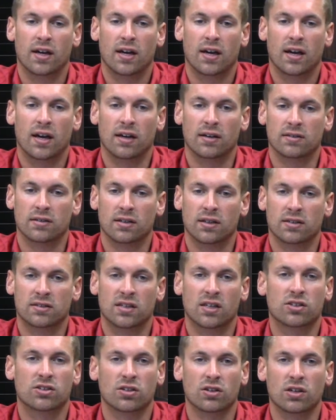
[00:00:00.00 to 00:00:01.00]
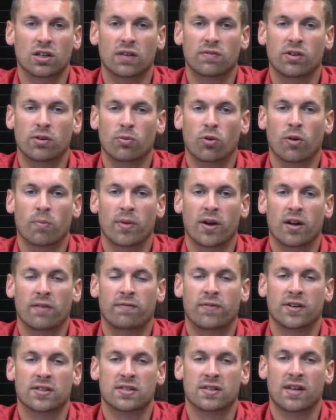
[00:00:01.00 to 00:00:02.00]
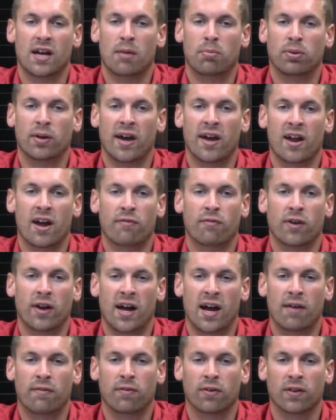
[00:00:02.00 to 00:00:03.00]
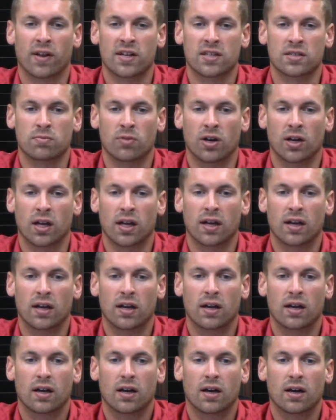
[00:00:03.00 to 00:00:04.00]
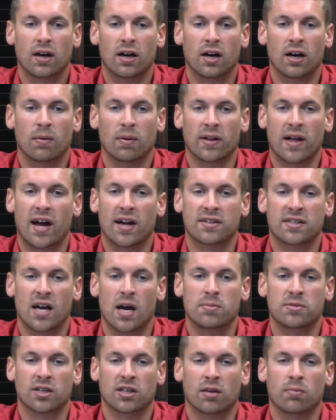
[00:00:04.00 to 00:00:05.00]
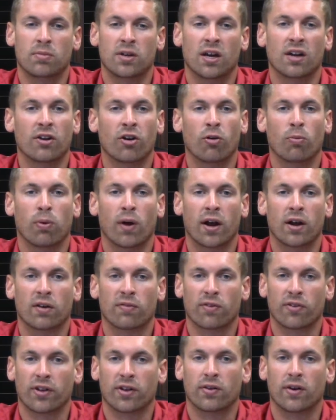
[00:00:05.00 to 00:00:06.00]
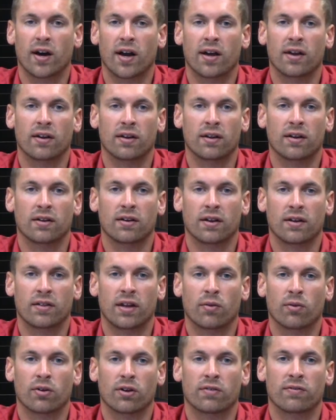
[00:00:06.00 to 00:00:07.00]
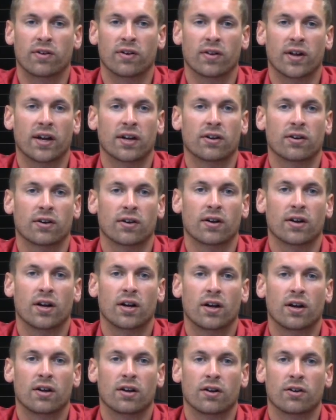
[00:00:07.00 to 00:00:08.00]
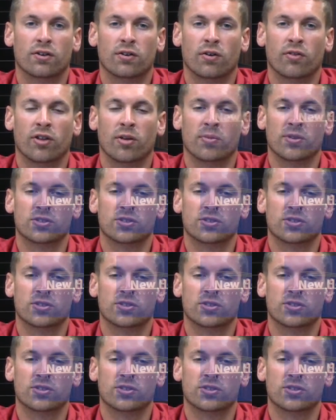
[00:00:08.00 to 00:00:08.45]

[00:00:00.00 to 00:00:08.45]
and essentially give you more benefits than that Plan F would have for less money. A lot of times it can be a no-brainer for the client, and they really feel like you're doing them a